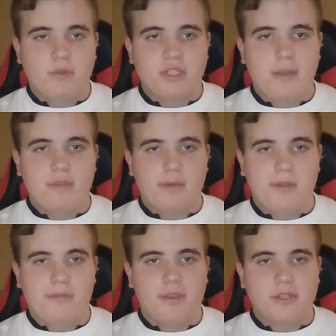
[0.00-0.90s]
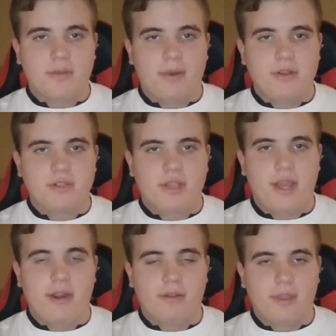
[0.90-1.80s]
which seems to almost fix their marriage
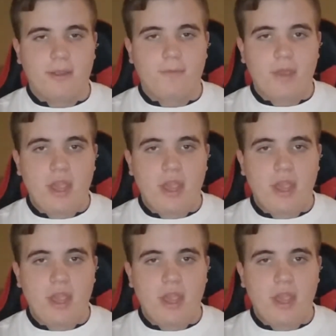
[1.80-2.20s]
entirely.